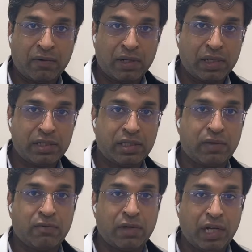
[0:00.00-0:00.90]
ventilation,
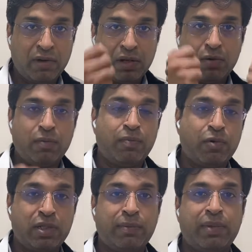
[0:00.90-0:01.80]
whenever you
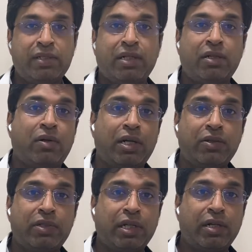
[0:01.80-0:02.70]
put the patient on
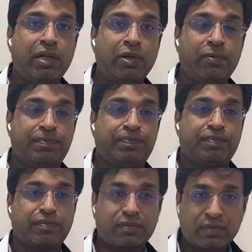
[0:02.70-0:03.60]
endotracheal tube
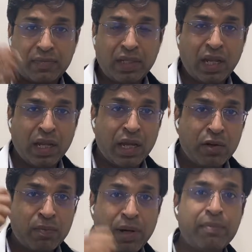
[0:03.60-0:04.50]
and
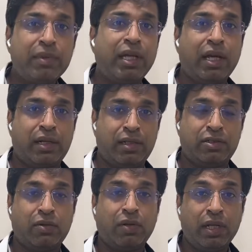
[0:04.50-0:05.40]
you pump the air,
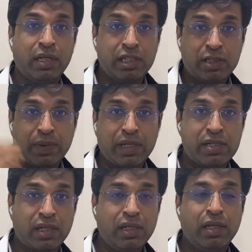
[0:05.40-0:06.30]
so in
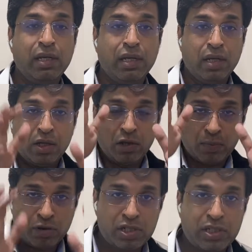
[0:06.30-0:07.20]
inspiration, you
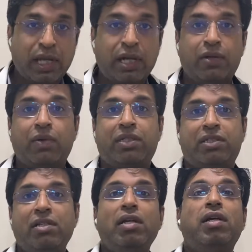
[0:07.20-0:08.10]
push the air towards
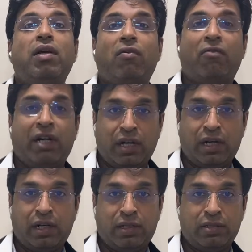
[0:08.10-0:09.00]
the
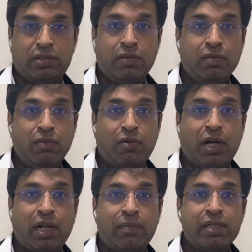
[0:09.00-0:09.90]
ventilator. So
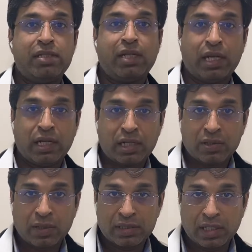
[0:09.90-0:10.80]
what happens? The
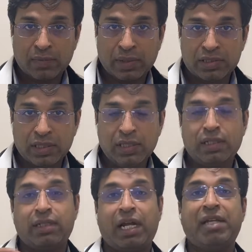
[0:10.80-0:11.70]
intrathoracic pressure
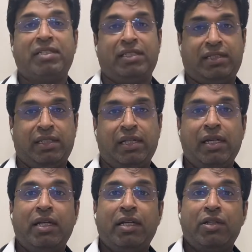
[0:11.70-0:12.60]
rises.
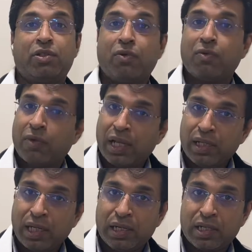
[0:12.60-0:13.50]
So when
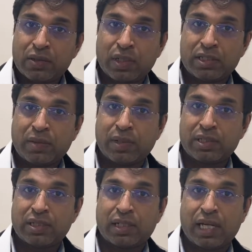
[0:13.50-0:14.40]
the intrathoracic
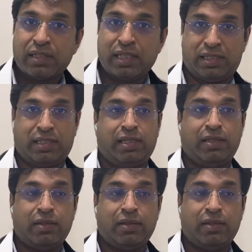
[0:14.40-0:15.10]
pressure rises,